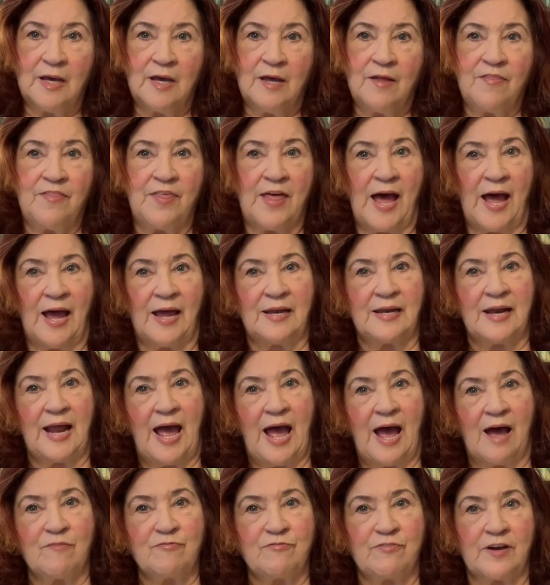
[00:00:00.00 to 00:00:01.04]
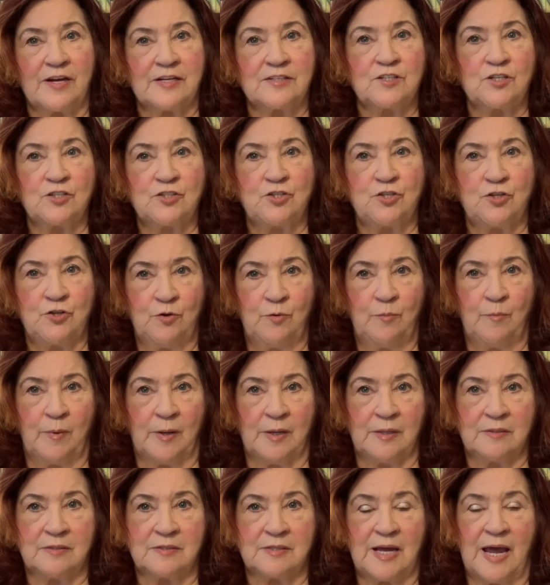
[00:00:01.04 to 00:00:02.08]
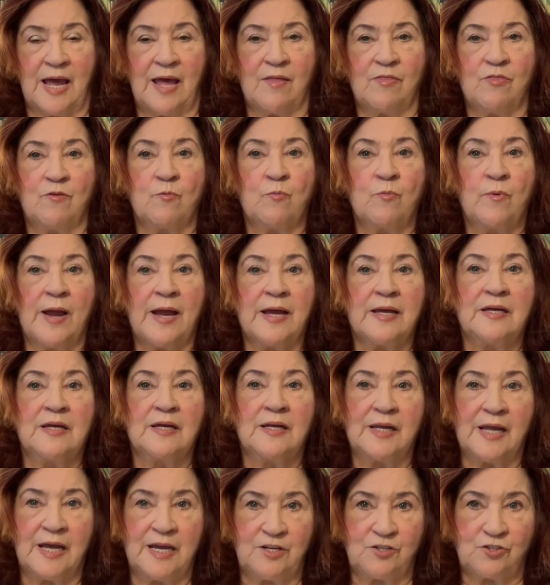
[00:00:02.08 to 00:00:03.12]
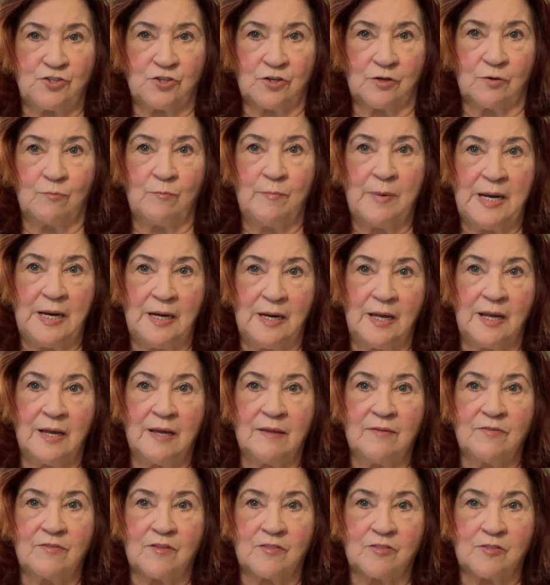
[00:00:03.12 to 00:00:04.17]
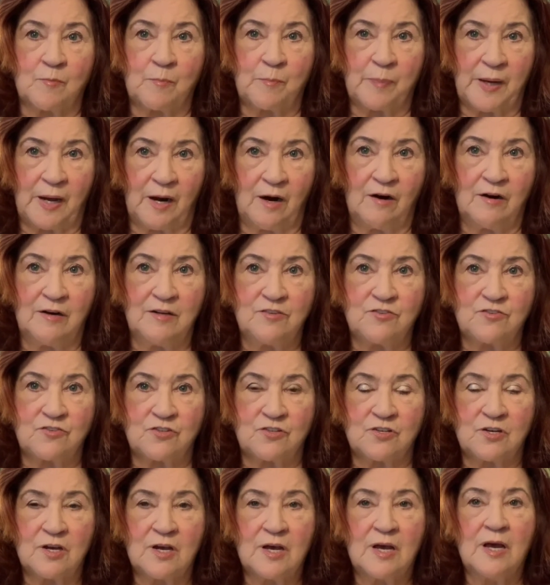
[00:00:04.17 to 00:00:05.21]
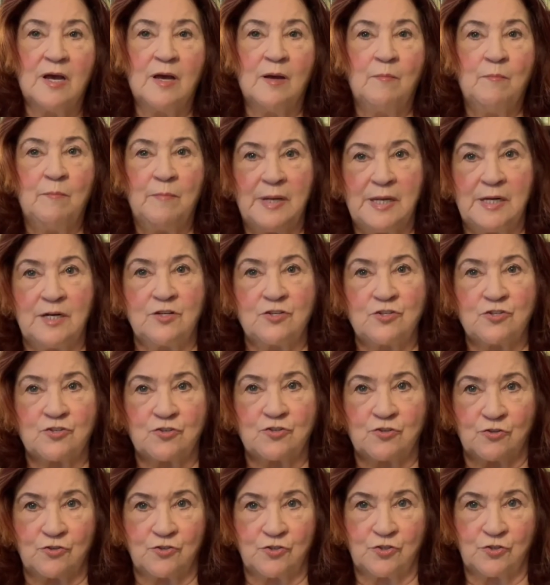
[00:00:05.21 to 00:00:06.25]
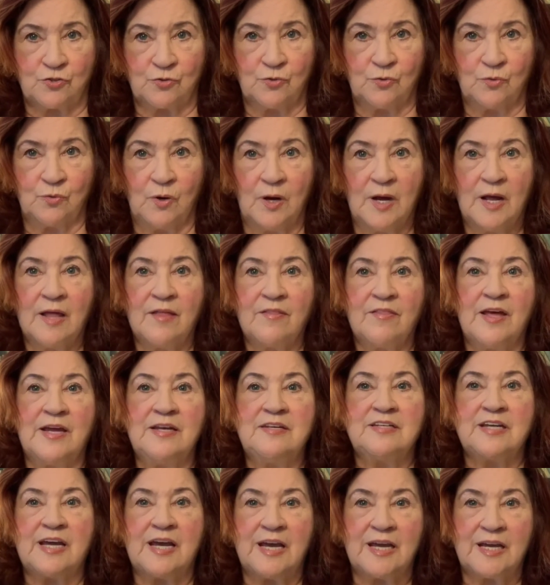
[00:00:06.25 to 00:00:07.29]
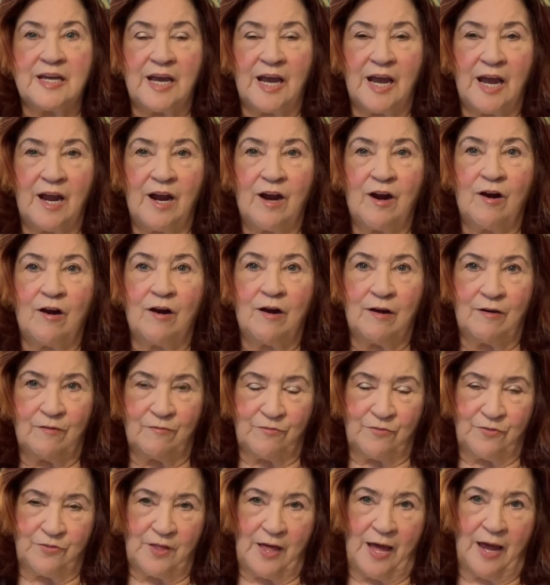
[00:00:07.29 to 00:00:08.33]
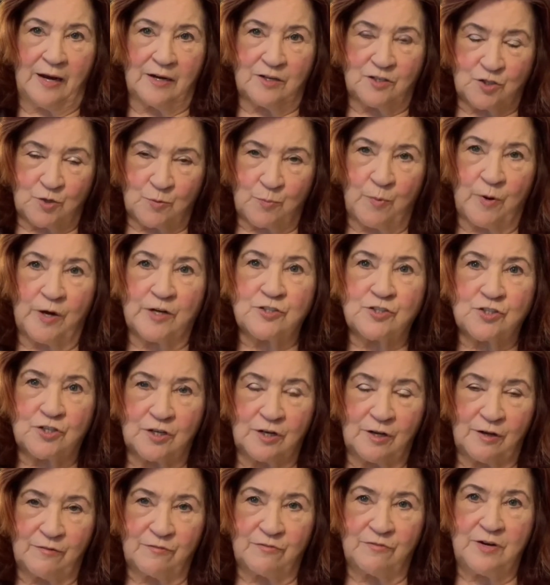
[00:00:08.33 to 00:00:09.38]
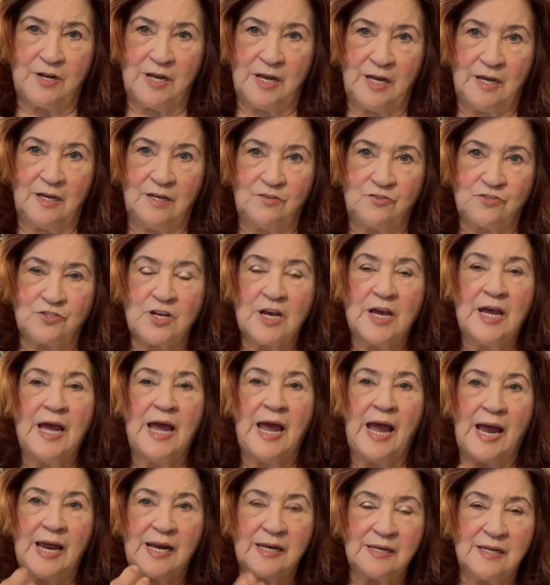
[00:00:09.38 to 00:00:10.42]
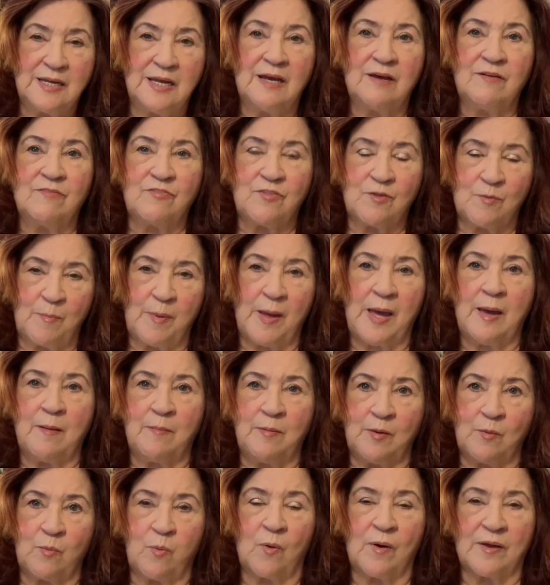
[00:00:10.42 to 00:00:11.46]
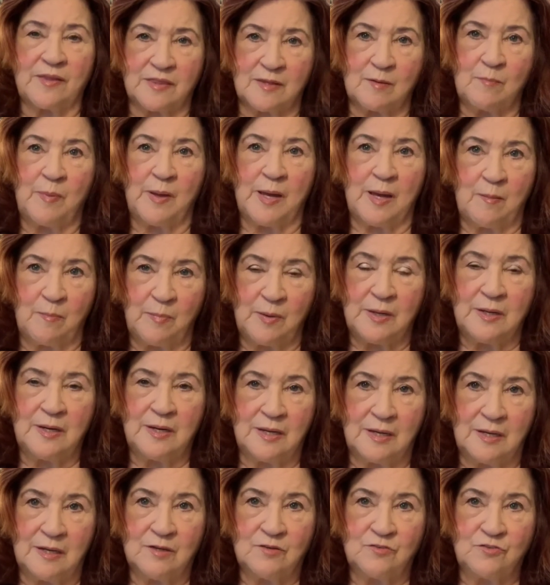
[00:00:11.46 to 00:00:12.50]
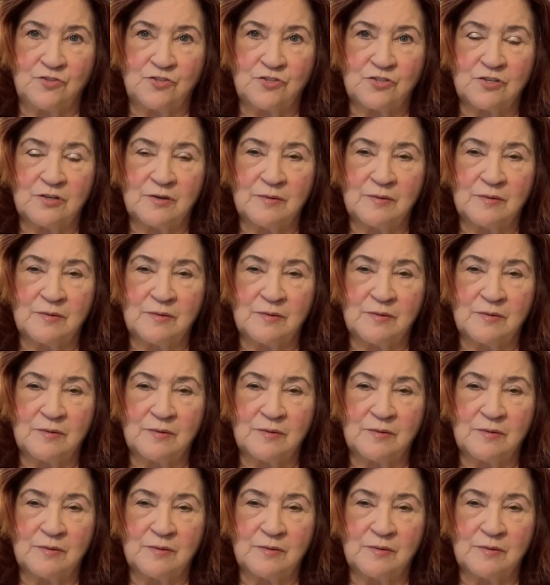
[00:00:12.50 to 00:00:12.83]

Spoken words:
That affect attunement and the regulation, meaning that the parents minister to, they take care of that expression of needs and give the baby what the baby needs.